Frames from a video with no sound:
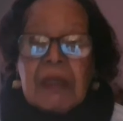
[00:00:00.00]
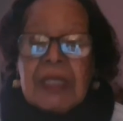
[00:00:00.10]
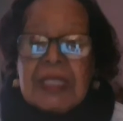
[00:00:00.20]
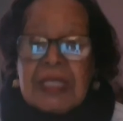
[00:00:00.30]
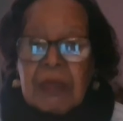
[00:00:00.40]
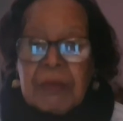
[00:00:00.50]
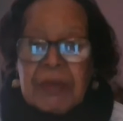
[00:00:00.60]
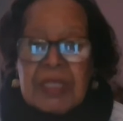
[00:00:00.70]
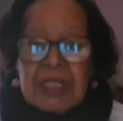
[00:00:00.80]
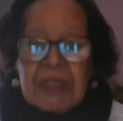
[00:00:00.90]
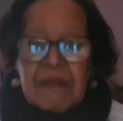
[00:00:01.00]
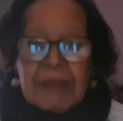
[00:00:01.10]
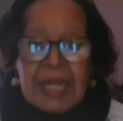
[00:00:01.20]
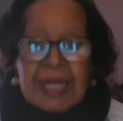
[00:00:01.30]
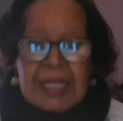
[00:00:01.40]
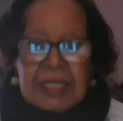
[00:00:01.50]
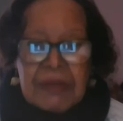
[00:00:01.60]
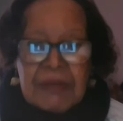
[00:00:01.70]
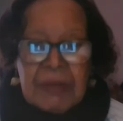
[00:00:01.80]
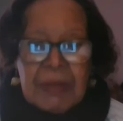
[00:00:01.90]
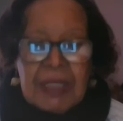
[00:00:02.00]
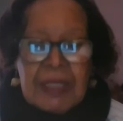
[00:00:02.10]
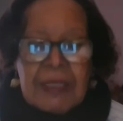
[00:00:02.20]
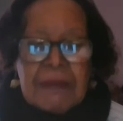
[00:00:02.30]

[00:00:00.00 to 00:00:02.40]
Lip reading: the celebration of Black History Month.